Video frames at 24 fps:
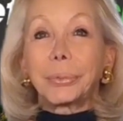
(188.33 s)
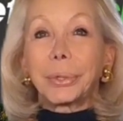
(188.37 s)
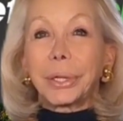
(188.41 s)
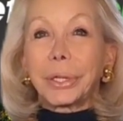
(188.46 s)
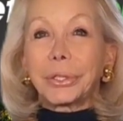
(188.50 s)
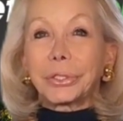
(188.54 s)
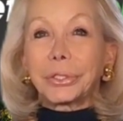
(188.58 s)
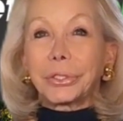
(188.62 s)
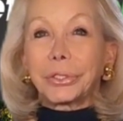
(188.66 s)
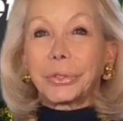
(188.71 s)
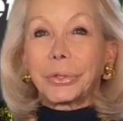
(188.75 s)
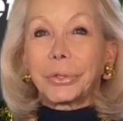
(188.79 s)

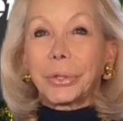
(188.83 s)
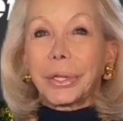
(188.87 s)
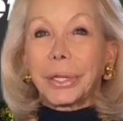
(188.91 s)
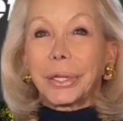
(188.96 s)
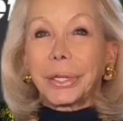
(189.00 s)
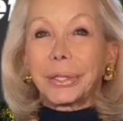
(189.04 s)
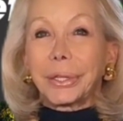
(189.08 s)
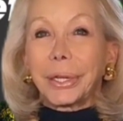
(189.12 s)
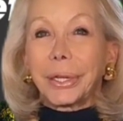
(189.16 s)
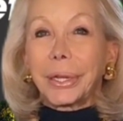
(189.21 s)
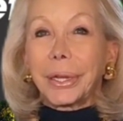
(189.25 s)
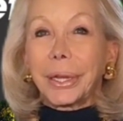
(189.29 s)

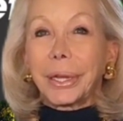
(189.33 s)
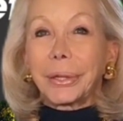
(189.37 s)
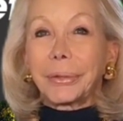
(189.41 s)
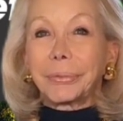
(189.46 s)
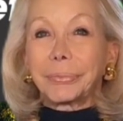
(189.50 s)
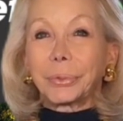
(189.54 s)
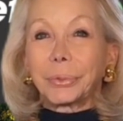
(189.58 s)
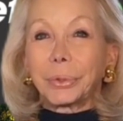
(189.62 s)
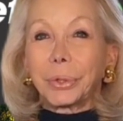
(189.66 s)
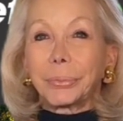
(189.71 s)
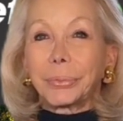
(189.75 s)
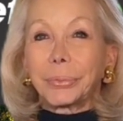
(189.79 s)
Registry, and
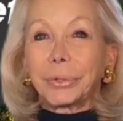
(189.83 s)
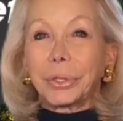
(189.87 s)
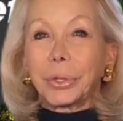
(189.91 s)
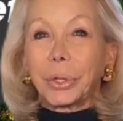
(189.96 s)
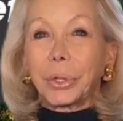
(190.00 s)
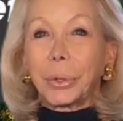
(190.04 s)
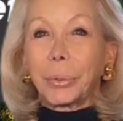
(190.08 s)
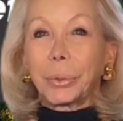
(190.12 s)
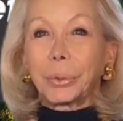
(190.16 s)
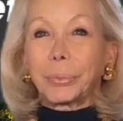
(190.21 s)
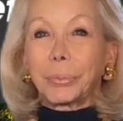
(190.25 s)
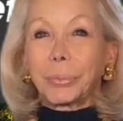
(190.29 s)
Forbes
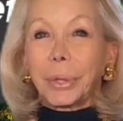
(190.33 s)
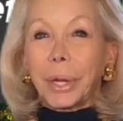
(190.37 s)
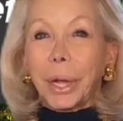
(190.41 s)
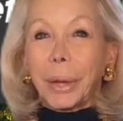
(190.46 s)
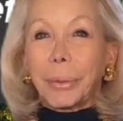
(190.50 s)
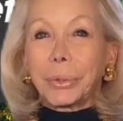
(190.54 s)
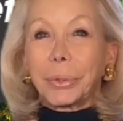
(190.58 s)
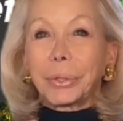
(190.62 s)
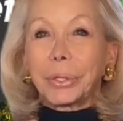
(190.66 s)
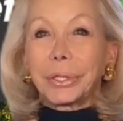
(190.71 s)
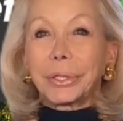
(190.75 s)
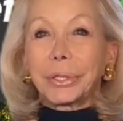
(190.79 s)
Global
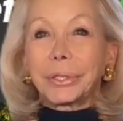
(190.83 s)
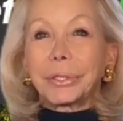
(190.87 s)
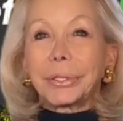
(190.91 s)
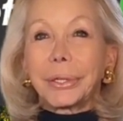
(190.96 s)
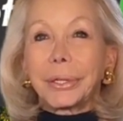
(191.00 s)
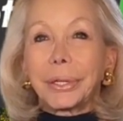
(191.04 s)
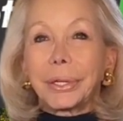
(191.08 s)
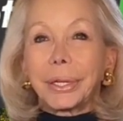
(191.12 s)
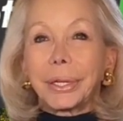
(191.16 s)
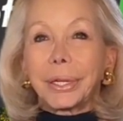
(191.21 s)
Properties.